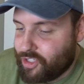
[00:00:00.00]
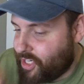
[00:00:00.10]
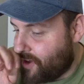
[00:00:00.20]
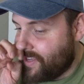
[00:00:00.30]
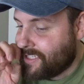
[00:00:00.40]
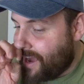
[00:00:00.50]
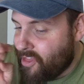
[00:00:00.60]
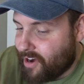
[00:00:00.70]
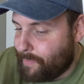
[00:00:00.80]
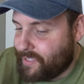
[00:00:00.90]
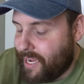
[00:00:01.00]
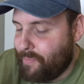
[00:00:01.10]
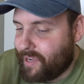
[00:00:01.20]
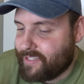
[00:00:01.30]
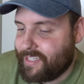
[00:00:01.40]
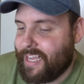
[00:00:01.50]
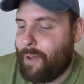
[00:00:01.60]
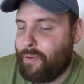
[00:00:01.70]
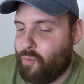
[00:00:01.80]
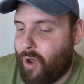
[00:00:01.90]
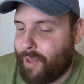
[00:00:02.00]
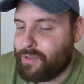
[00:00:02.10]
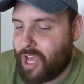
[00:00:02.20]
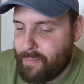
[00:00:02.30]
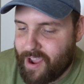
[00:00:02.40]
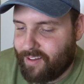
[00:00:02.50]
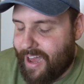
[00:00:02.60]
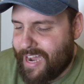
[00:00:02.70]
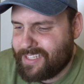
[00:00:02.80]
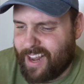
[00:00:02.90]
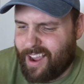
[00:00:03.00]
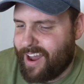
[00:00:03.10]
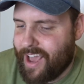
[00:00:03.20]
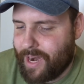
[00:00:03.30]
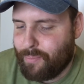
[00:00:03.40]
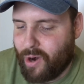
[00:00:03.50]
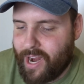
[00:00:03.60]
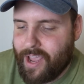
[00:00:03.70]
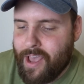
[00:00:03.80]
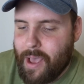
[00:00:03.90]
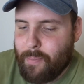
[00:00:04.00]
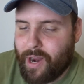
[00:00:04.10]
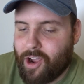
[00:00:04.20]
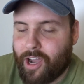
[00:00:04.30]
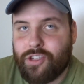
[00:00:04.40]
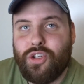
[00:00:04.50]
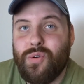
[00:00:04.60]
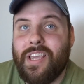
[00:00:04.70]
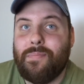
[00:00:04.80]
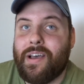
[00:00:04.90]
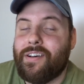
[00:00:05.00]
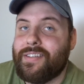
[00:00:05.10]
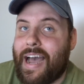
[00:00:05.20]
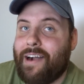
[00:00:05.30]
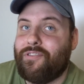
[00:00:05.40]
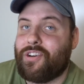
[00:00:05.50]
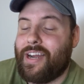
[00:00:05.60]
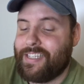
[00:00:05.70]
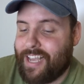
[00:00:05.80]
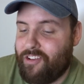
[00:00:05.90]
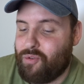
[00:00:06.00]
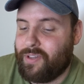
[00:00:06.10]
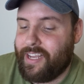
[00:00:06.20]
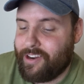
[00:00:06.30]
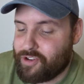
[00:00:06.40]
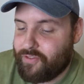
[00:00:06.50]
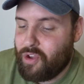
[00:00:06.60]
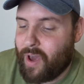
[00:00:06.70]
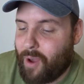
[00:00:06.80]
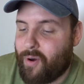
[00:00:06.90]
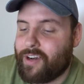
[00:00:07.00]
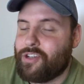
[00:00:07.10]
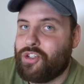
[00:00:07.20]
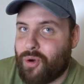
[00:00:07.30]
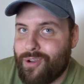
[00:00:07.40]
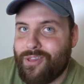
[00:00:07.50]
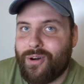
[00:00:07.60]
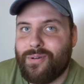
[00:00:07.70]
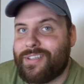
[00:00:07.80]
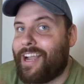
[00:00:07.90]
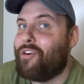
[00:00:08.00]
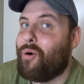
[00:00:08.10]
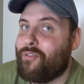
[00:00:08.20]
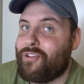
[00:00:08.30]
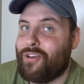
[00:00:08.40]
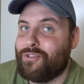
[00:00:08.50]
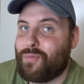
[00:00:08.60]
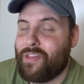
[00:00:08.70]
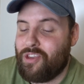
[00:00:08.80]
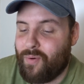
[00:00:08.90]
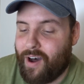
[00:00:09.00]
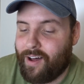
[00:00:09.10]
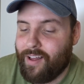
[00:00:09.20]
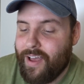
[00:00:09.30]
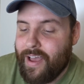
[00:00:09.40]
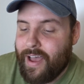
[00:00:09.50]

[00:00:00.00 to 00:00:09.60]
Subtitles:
to share this other update because this happened while I was on my class and I kind of had a break, but I got two emails after I scheduled the interview and I wanted to show you those and go over those with you all,